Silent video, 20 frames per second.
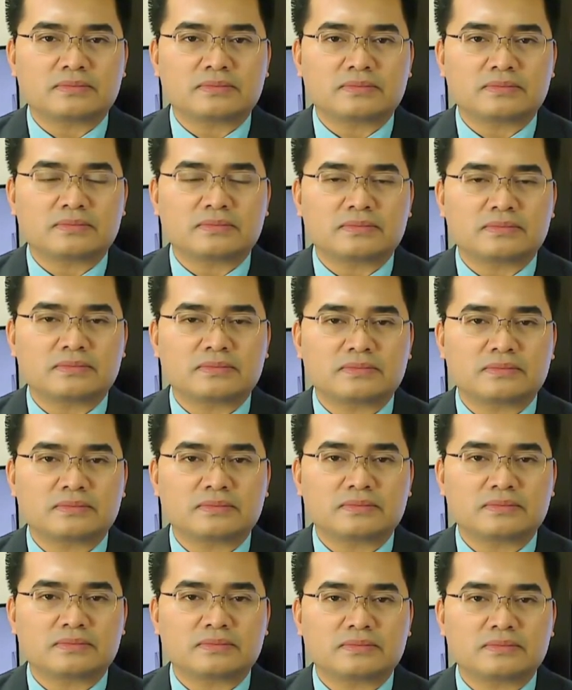
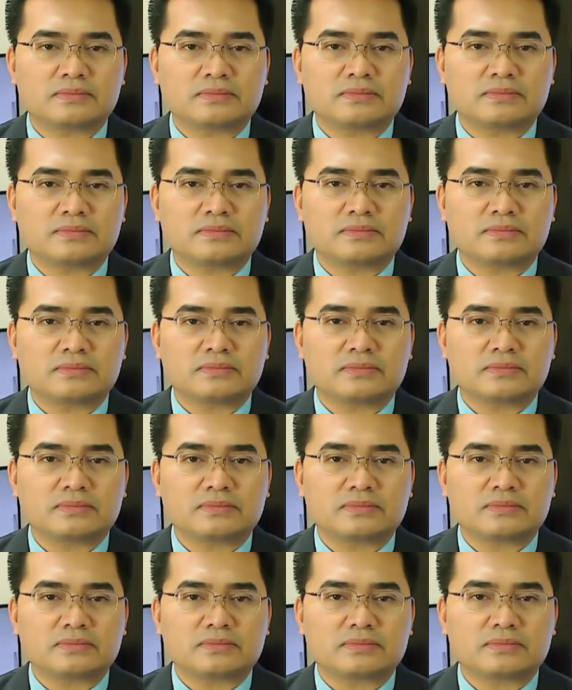
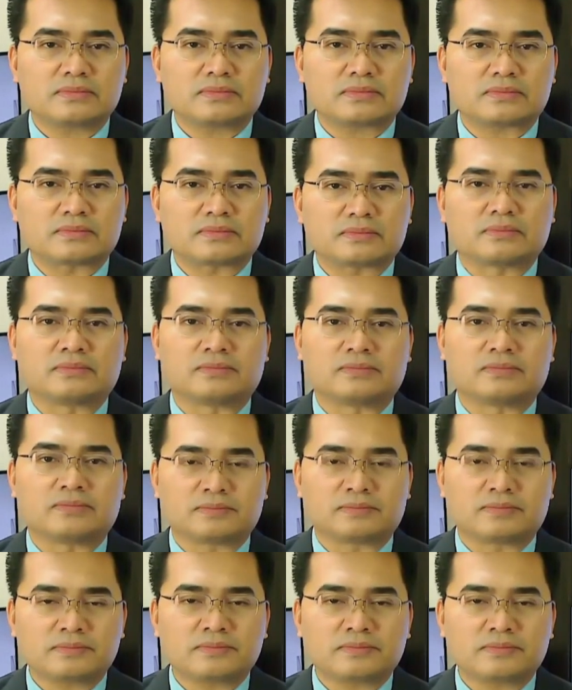
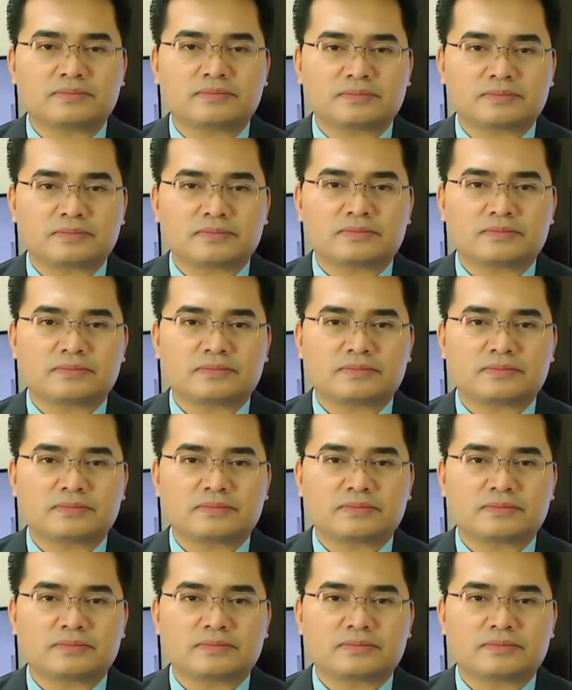No words are spoken by the person on screen.